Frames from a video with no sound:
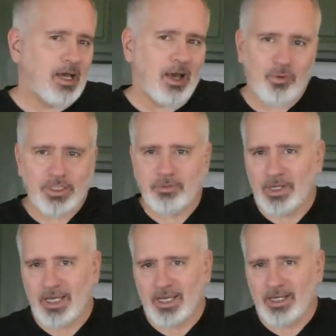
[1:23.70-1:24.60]
I went to
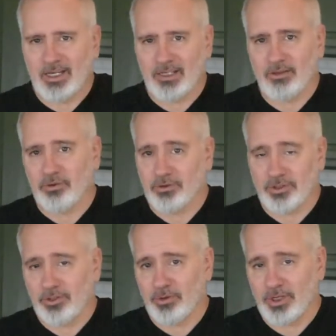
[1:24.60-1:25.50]
my local
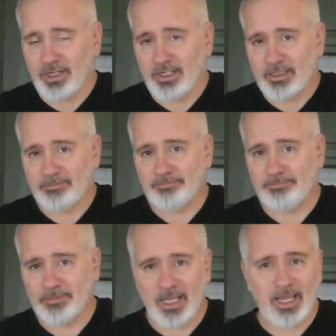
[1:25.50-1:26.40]
store
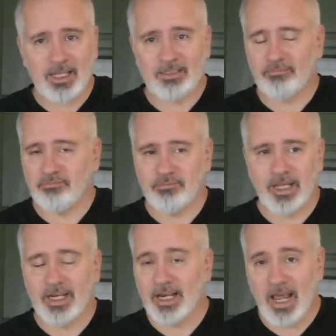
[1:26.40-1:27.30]
and they
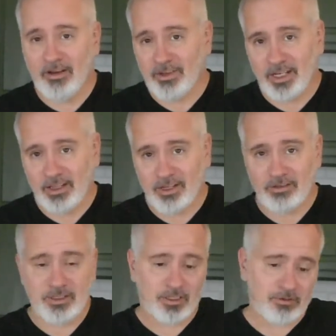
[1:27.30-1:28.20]
didn't have any of
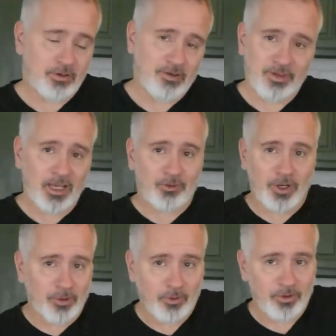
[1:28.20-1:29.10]
those, so I've got Great
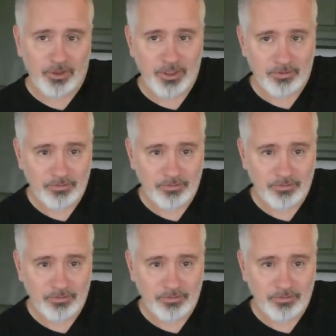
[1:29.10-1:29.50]
Northerns.